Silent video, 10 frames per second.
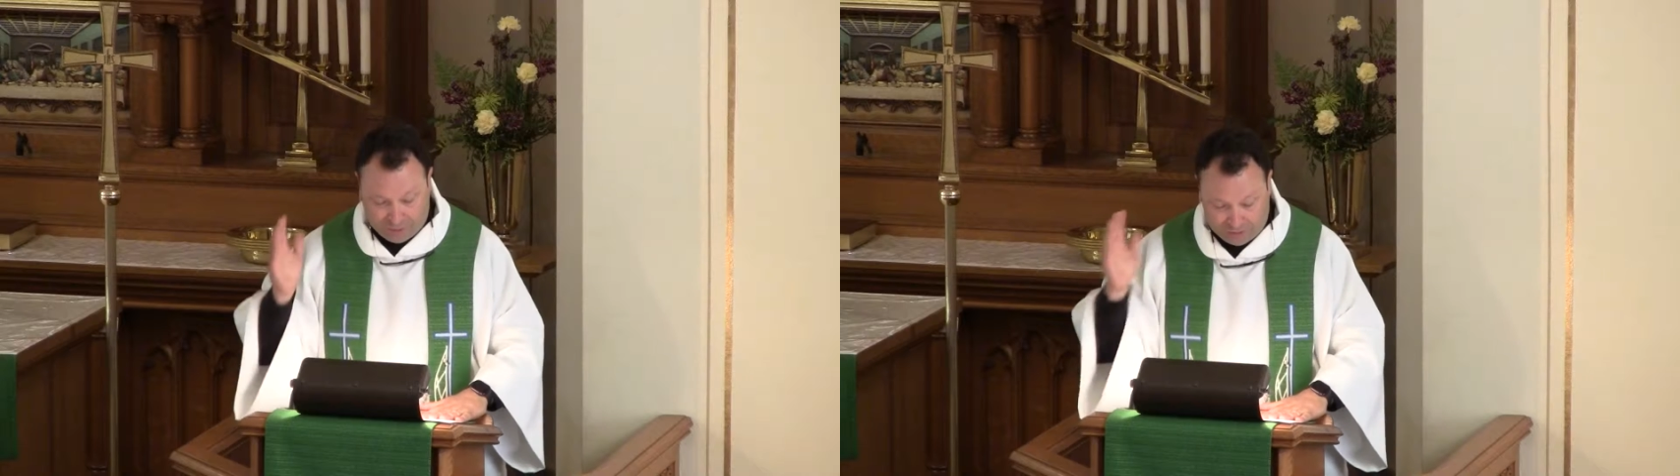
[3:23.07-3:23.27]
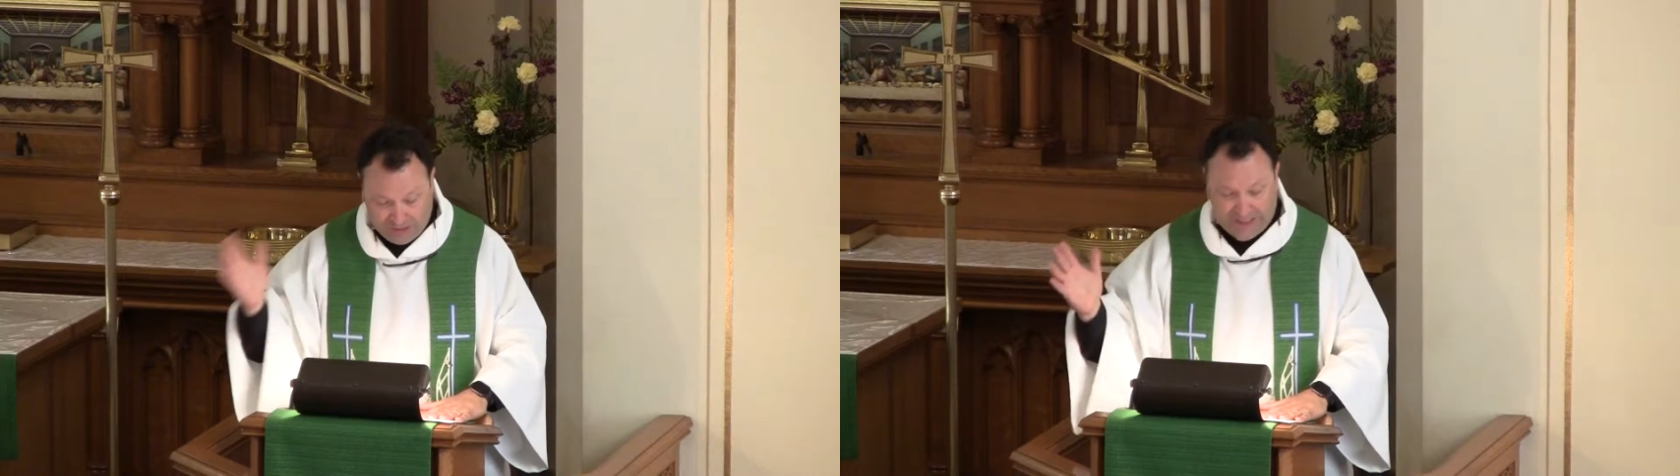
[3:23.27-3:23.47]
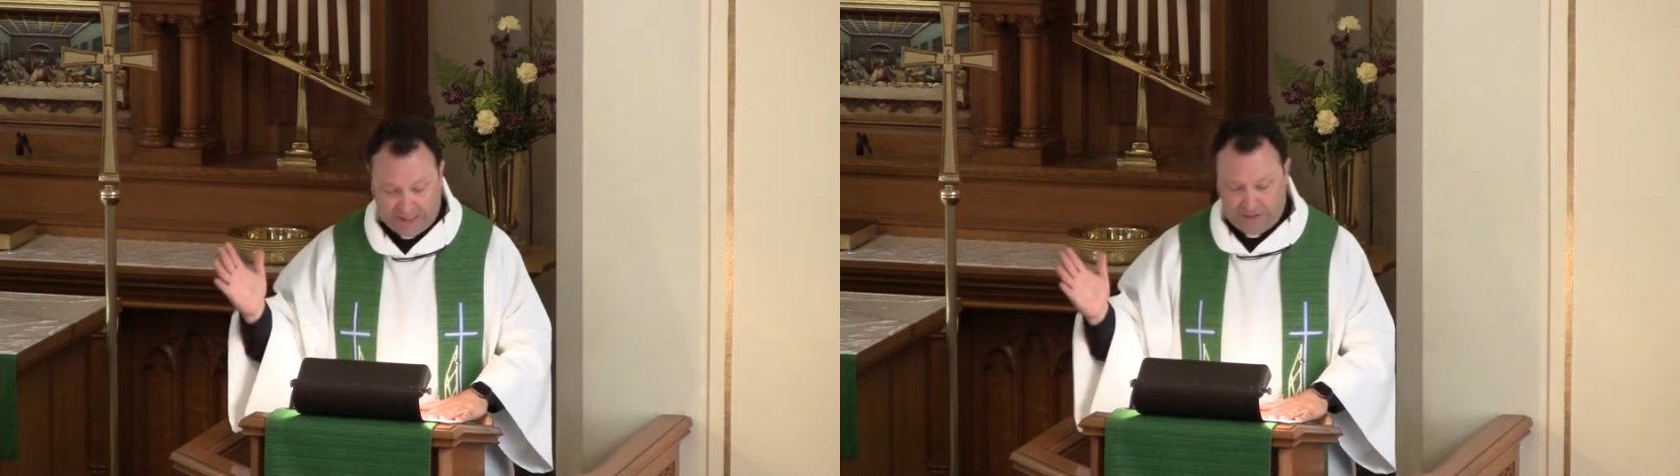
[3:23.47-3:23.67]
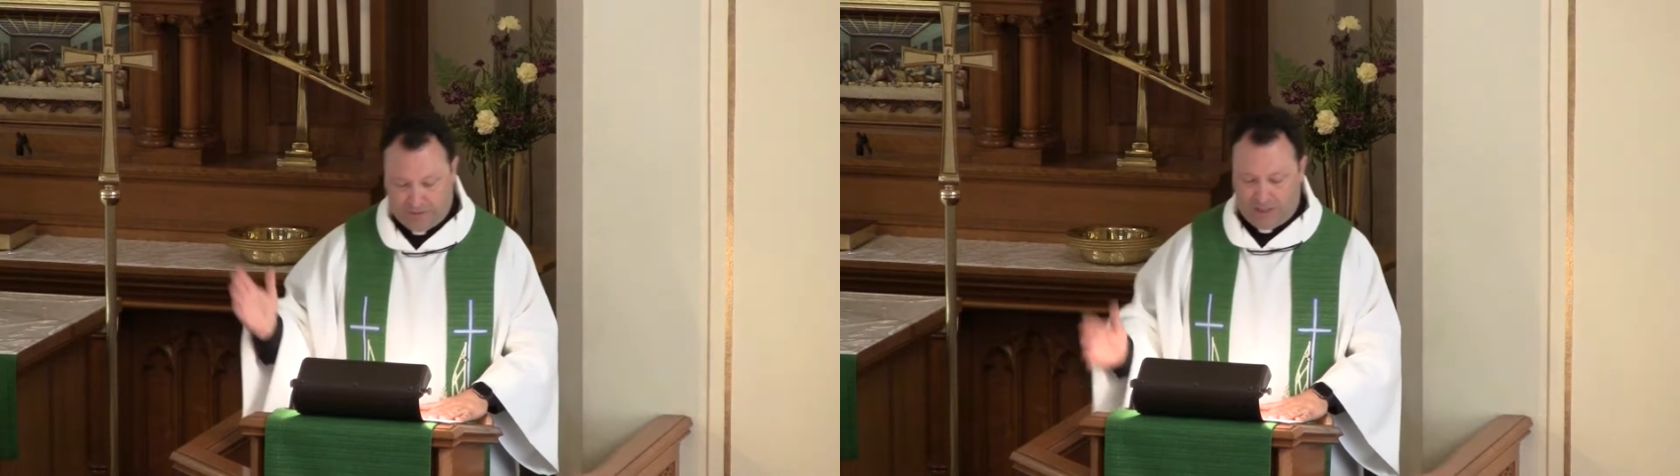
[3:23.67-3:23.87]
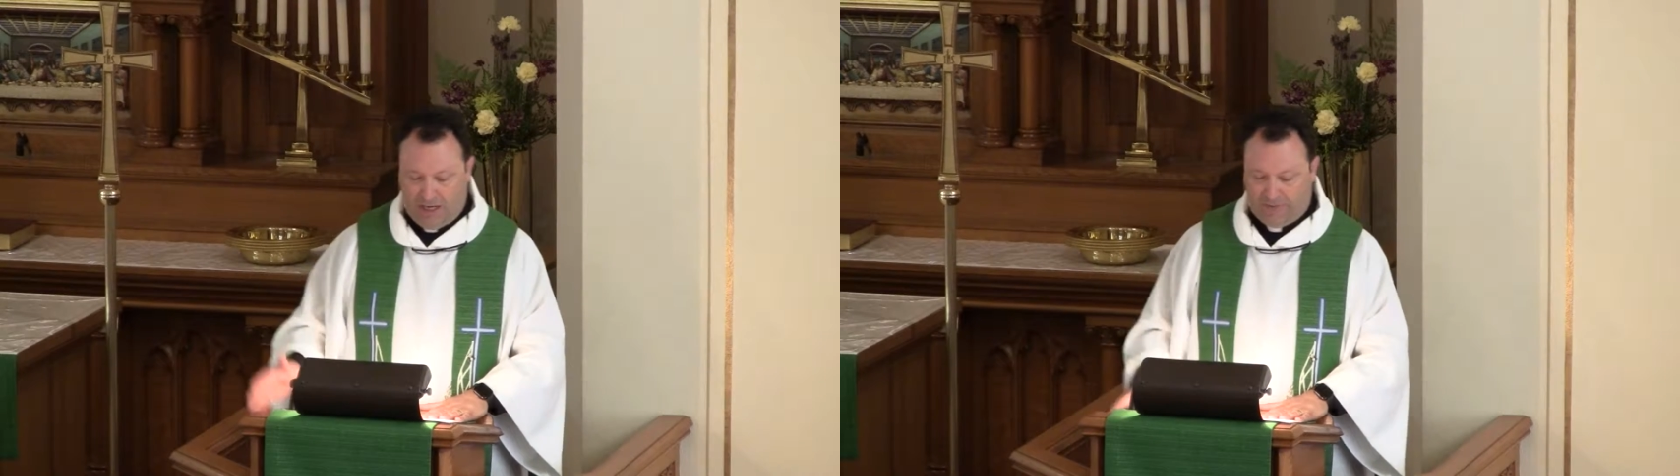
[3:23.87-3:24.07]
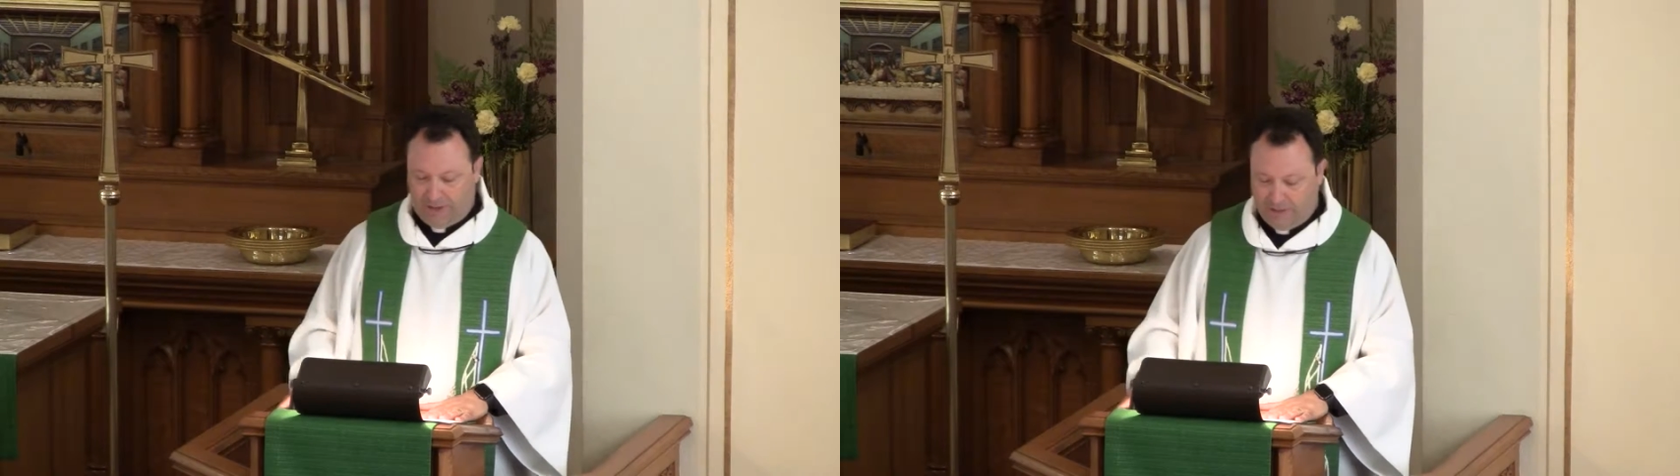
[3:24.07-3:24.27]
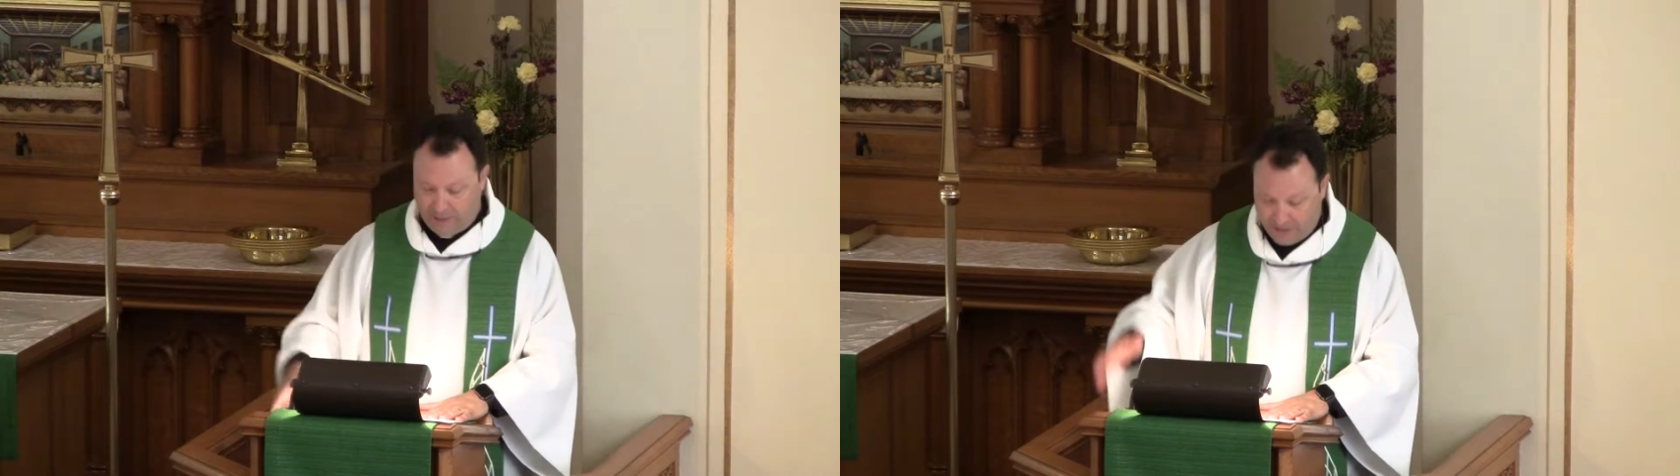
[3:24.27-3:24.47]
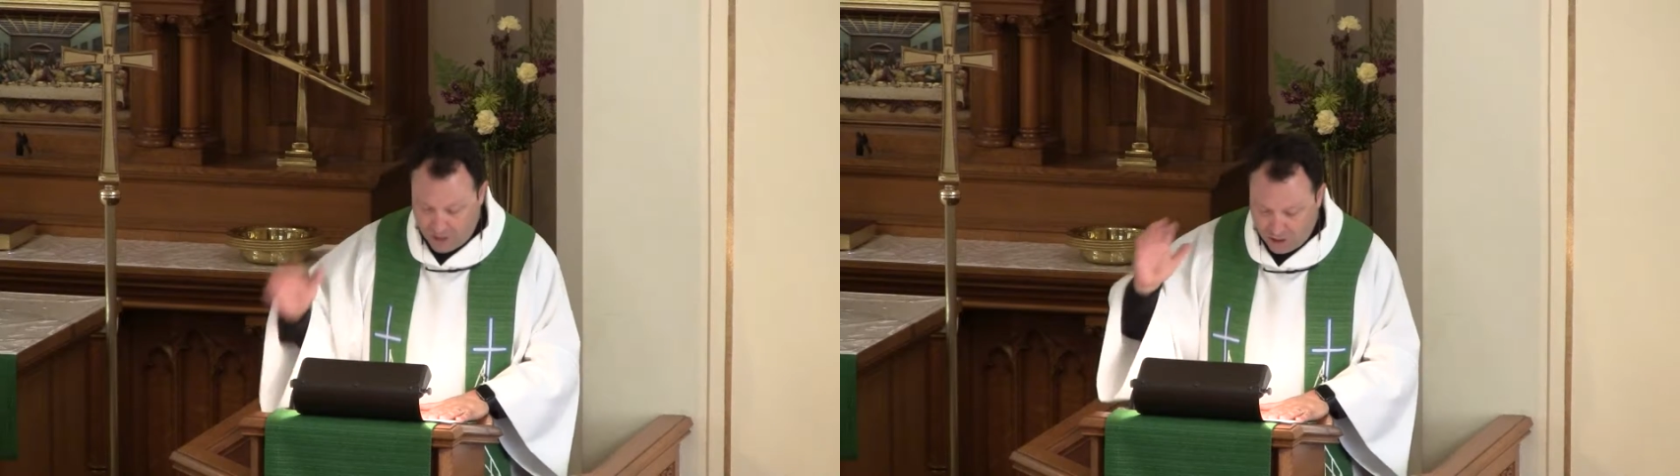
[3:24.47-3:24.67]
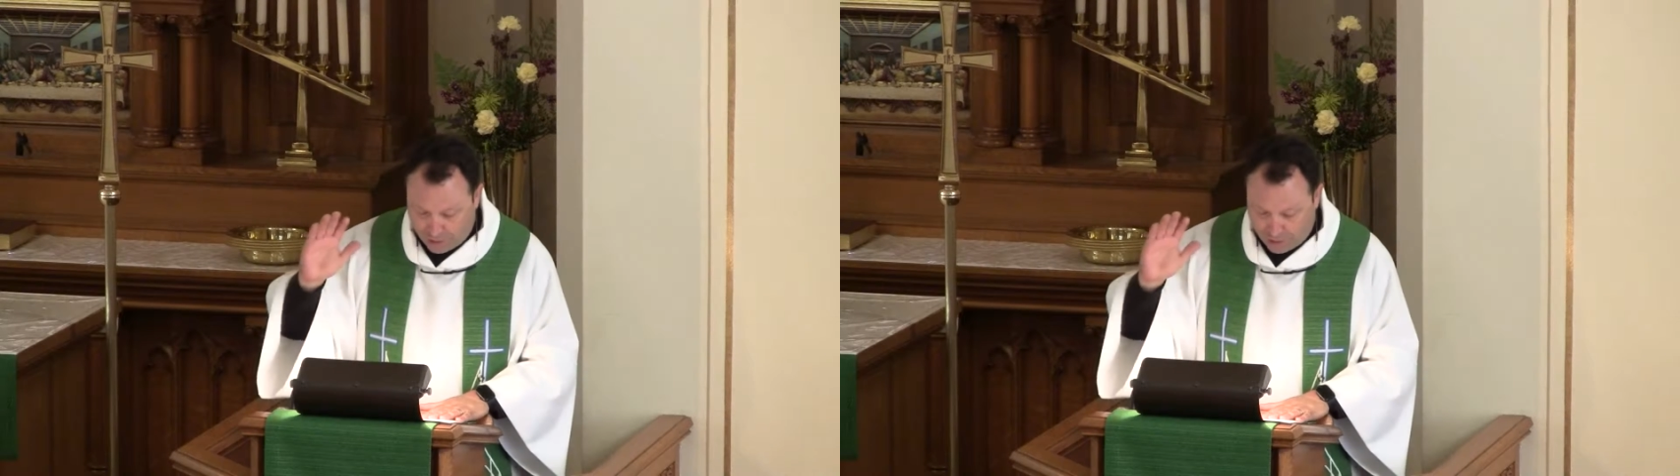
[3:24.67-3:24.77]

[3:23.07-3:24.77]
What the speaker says: forsaken your covenant and